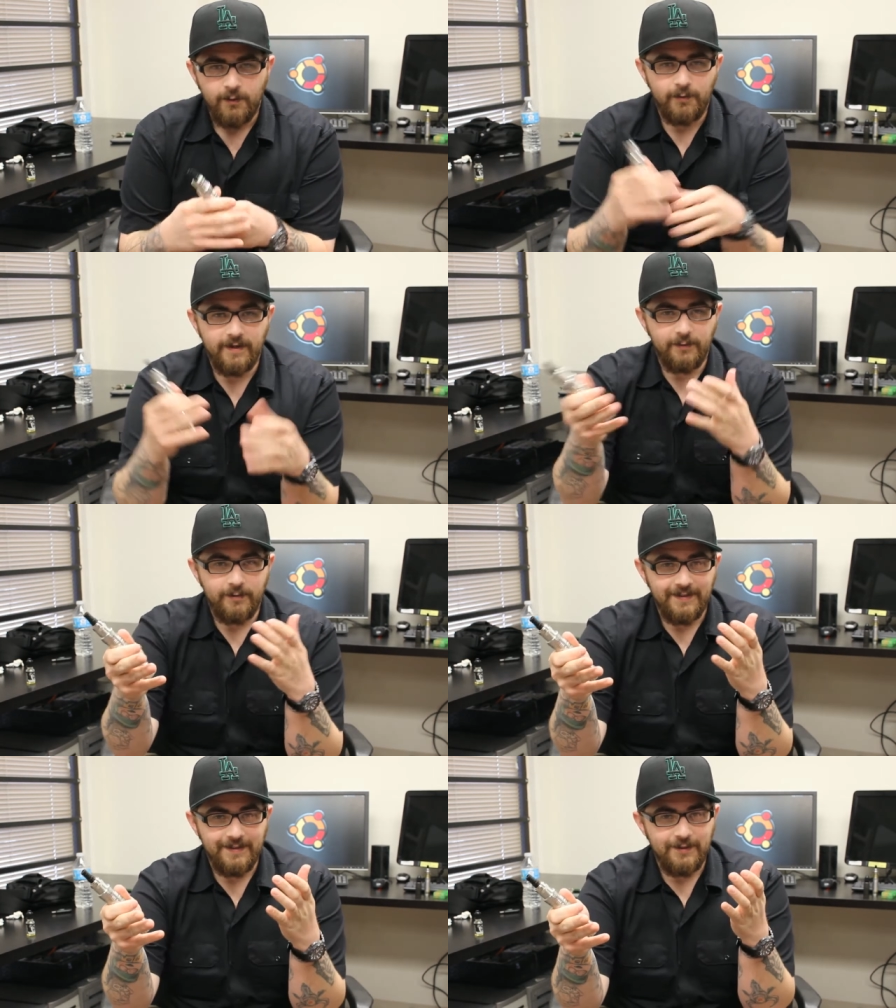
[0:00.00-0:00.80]
working
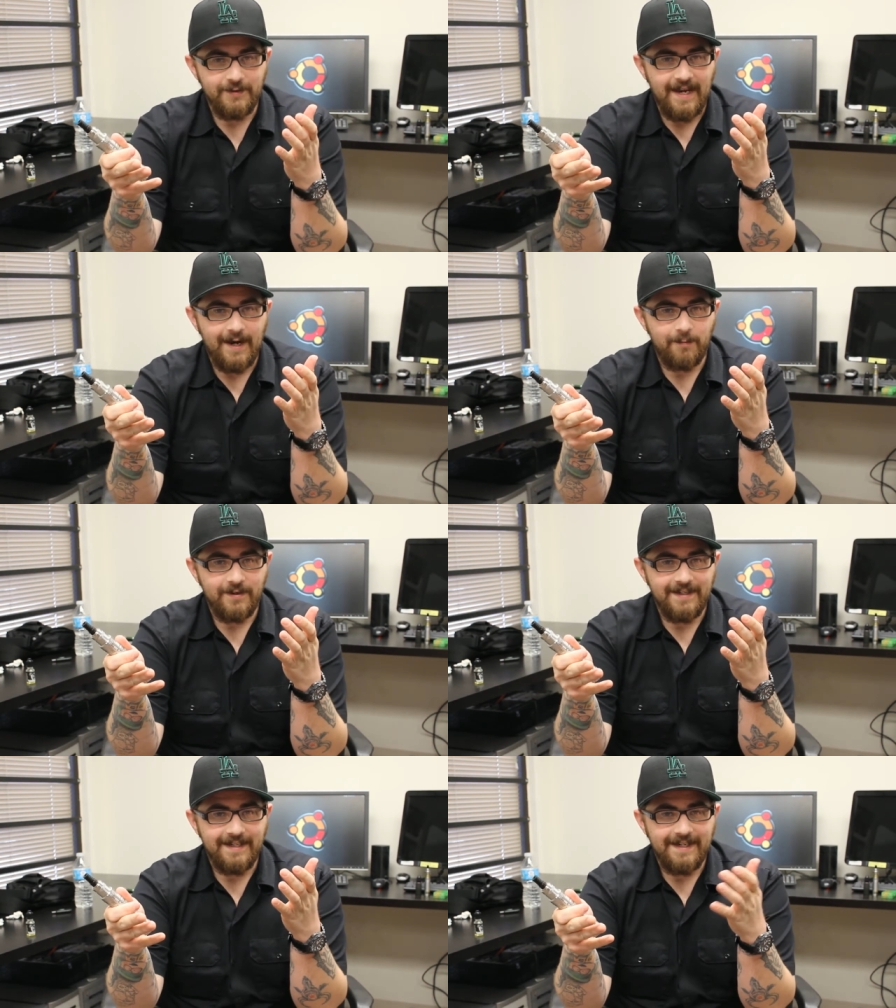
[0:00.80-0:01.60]
with a new camera
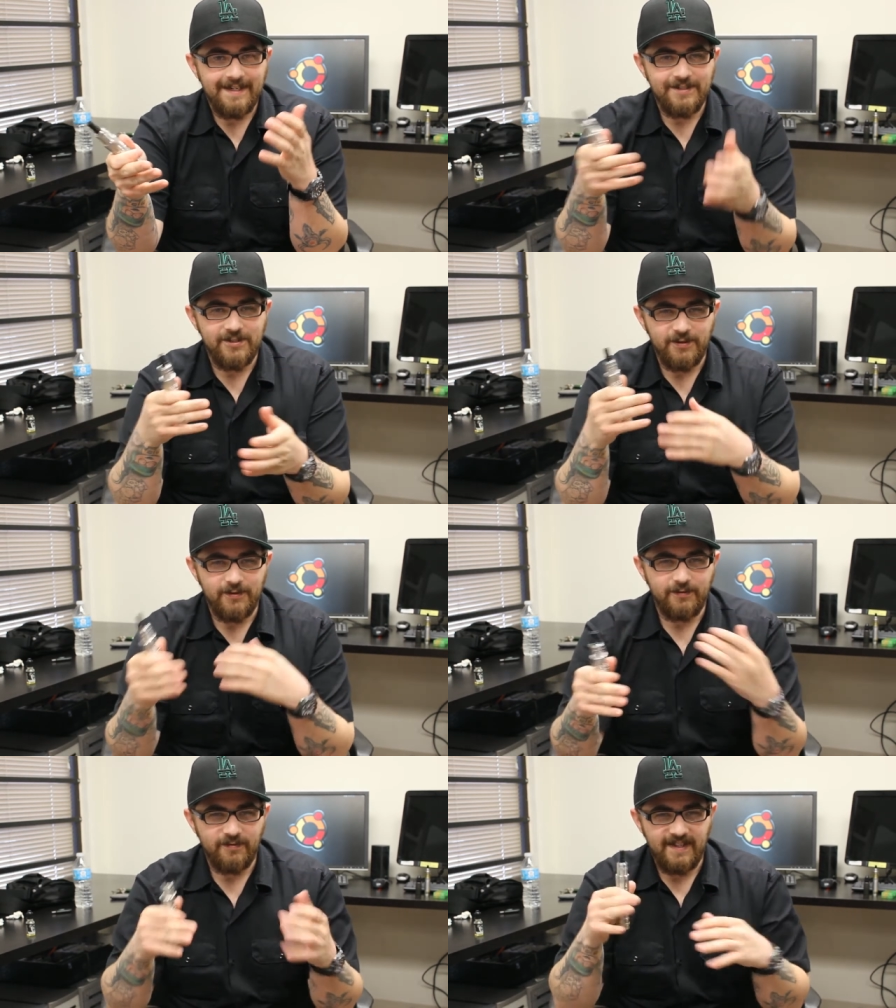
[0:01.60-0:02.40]
today
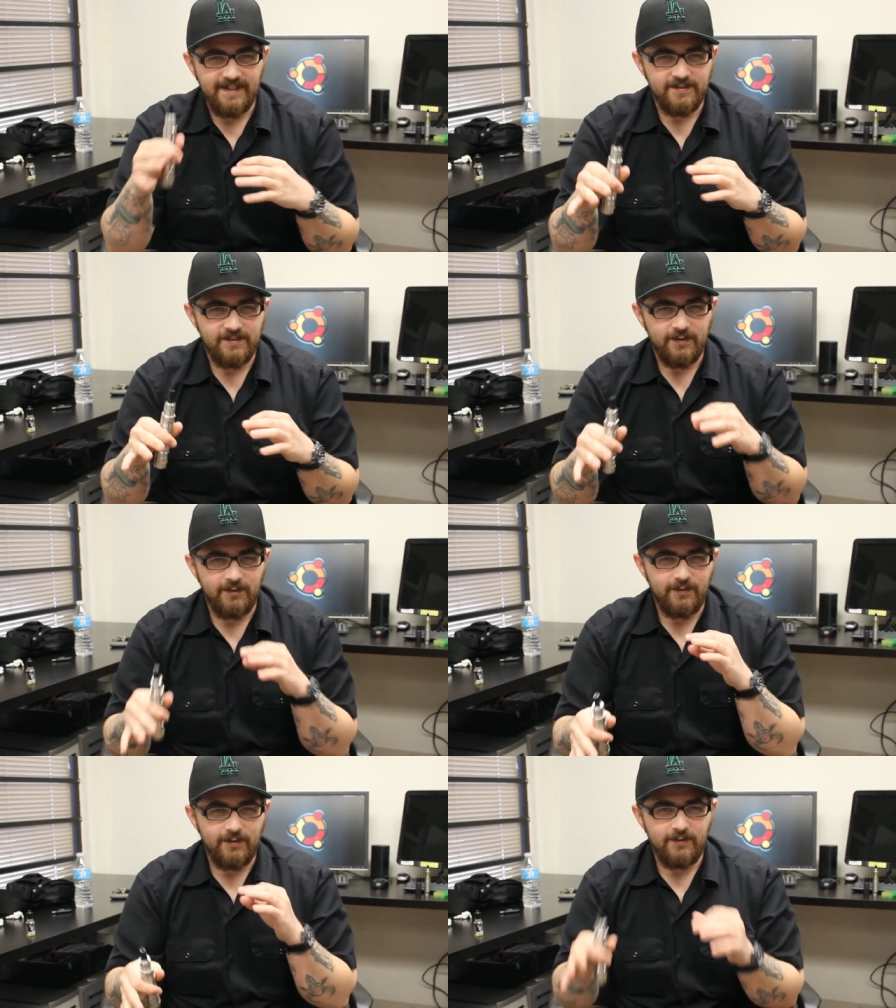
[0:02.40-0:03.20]
so if things are a
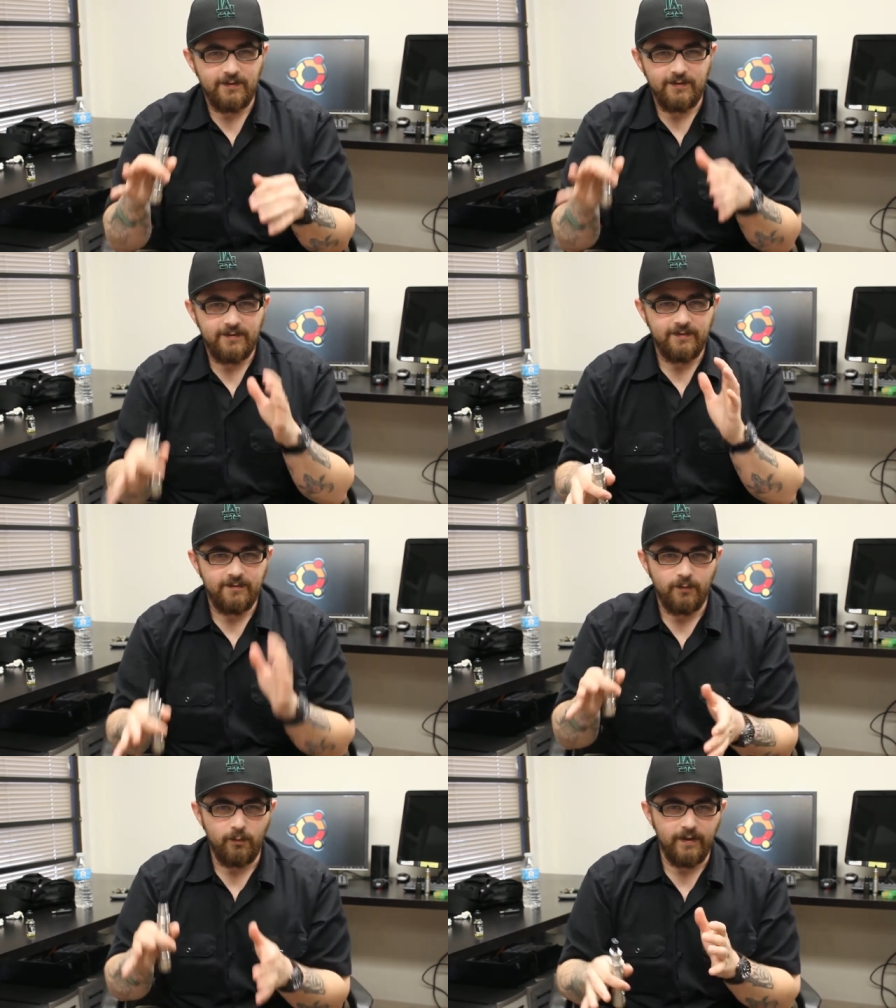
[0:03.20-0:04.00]
little
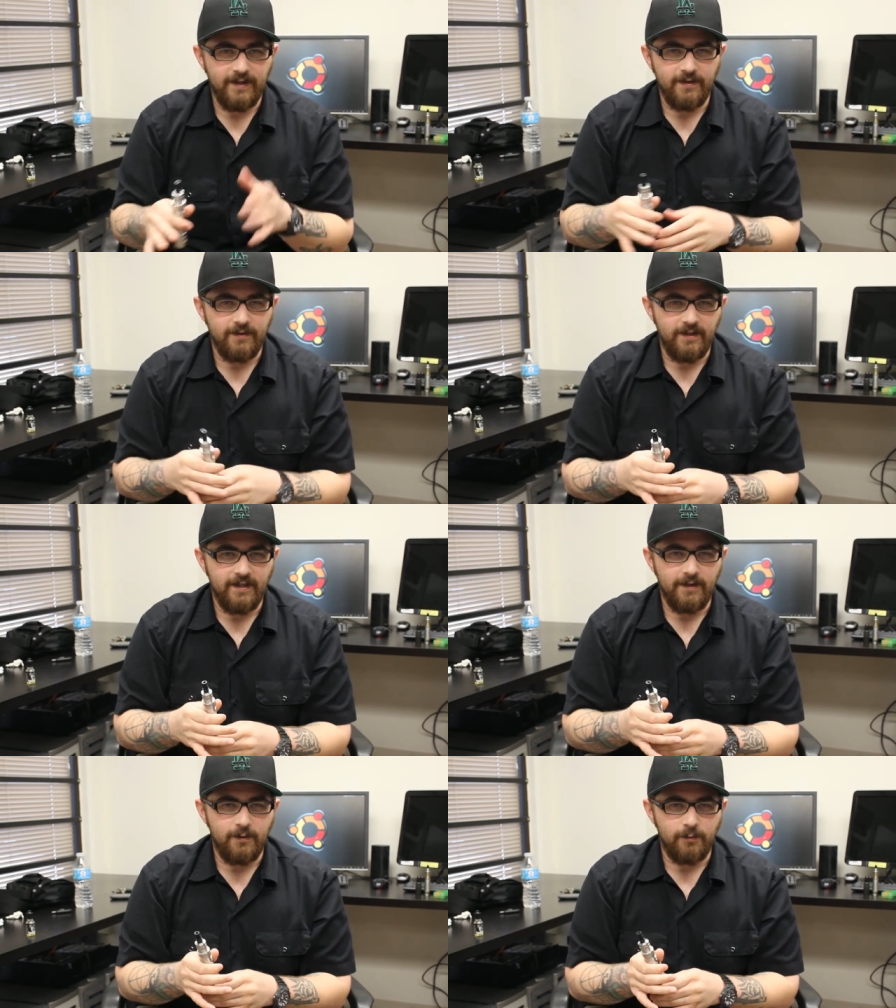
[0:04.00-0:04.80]
weird,
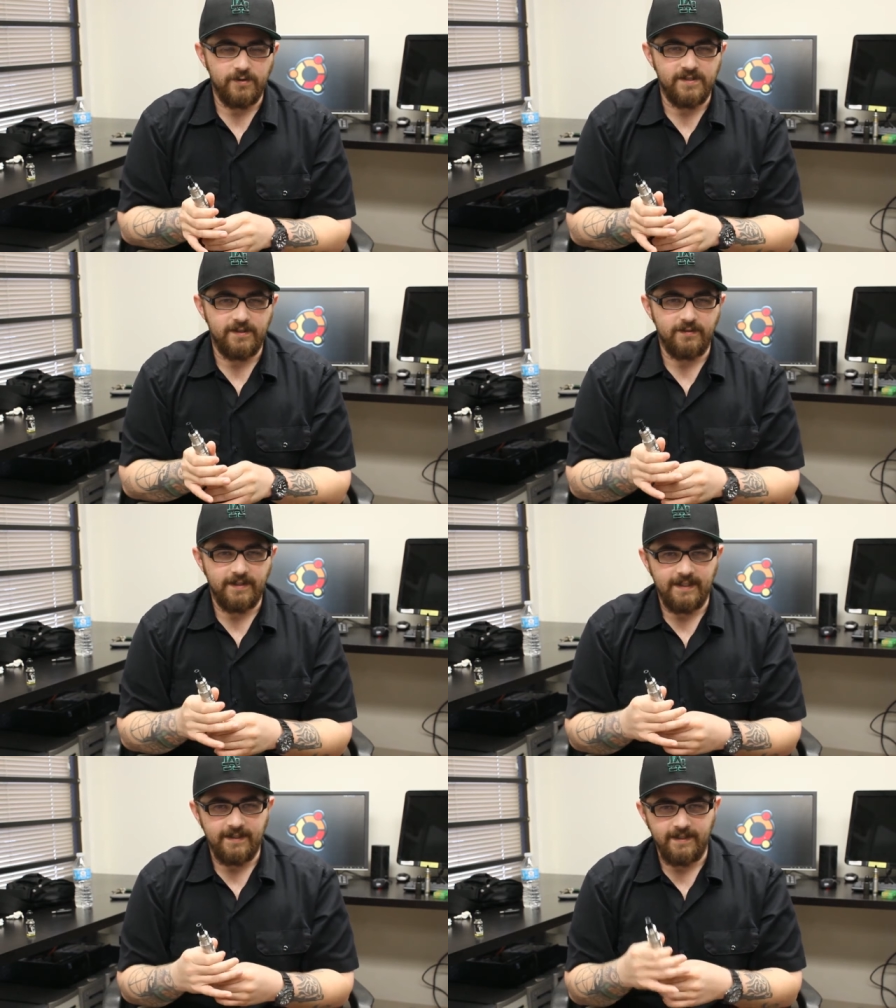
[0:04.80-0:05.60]
you know, we're still
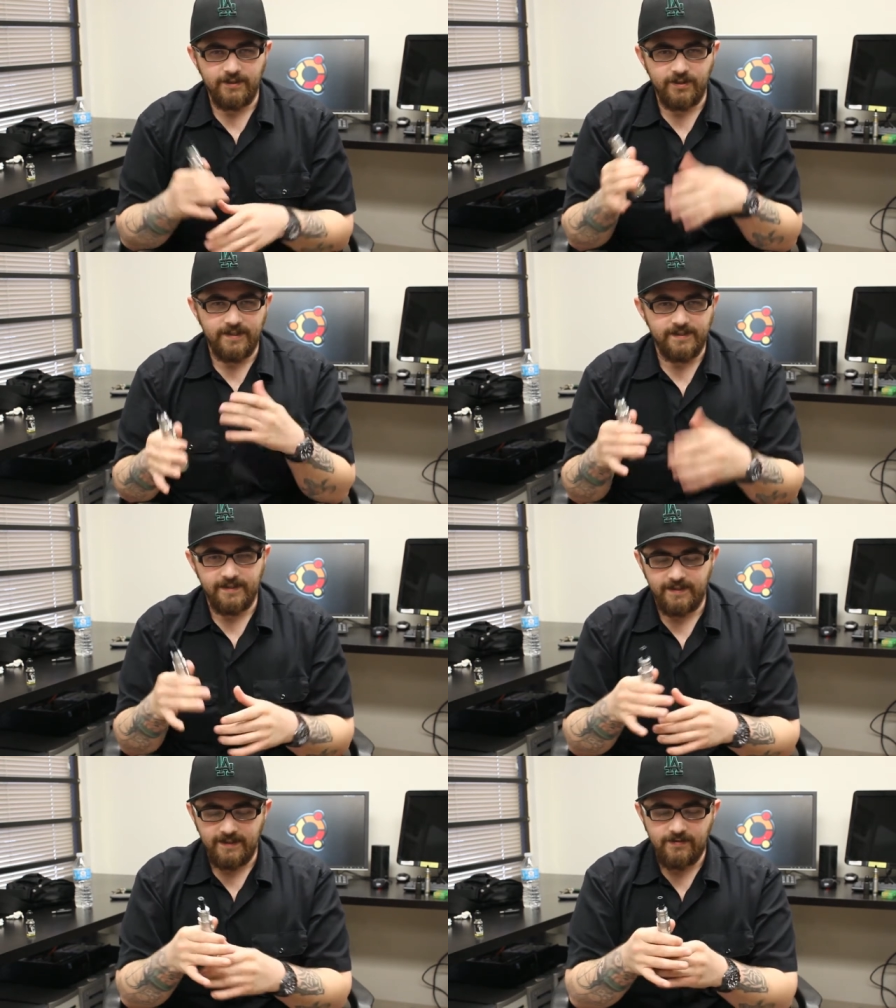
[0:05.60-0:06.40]
getting
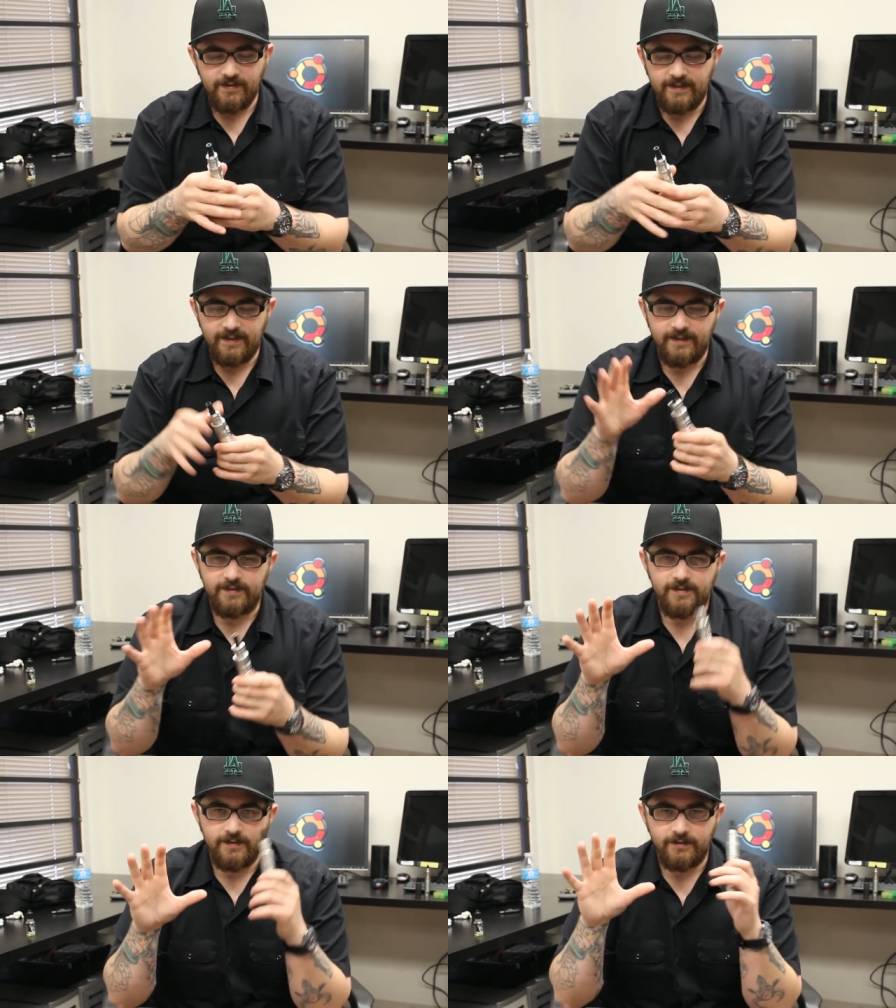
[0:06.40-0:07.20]
adjusted and everything
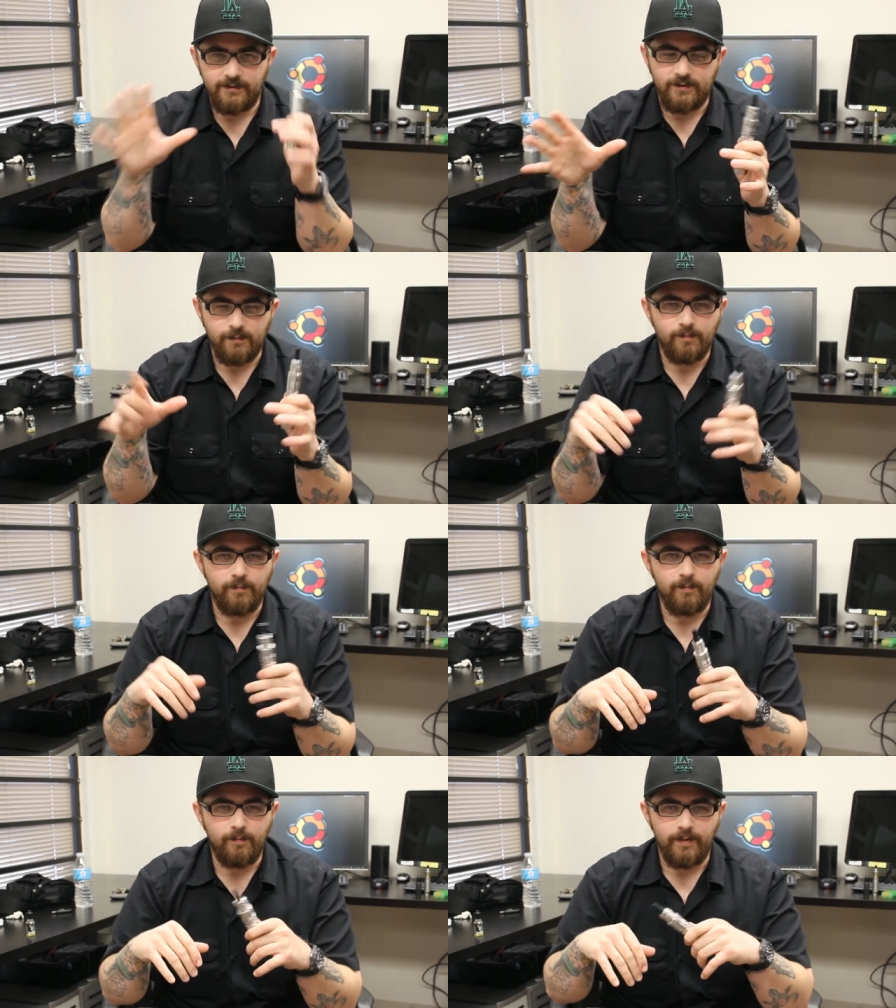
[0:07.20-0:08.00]
so just
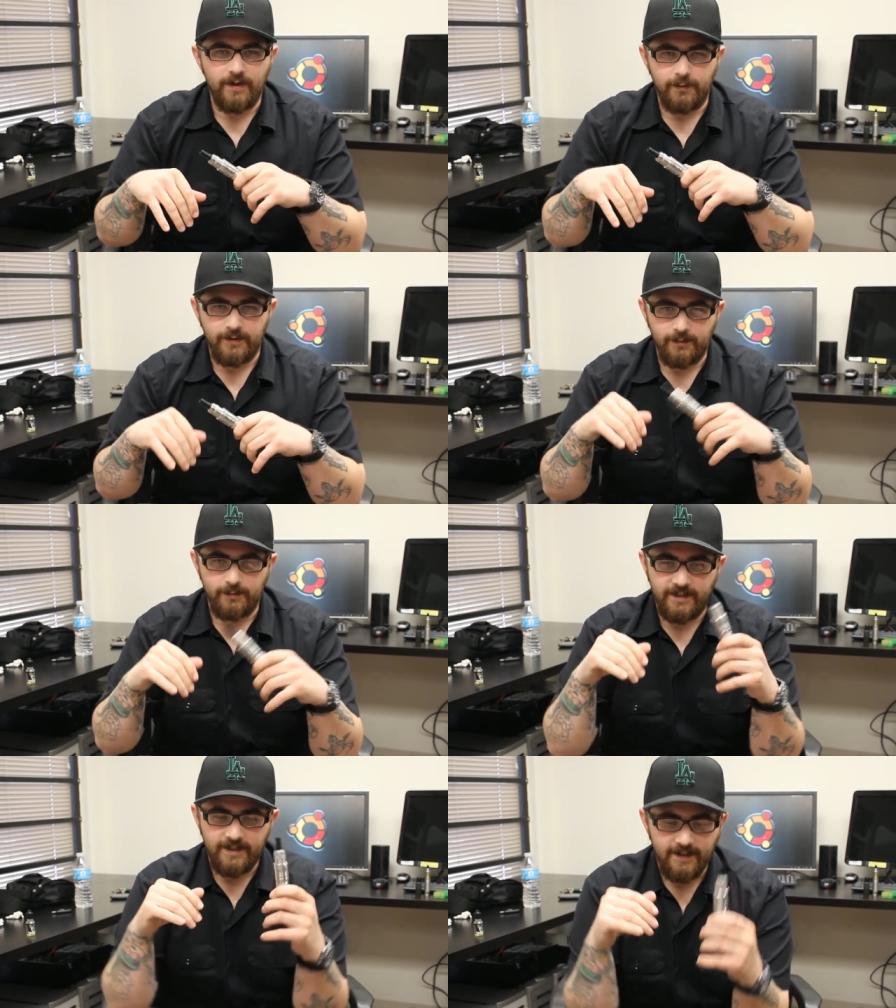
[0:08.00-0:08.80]
bear with me.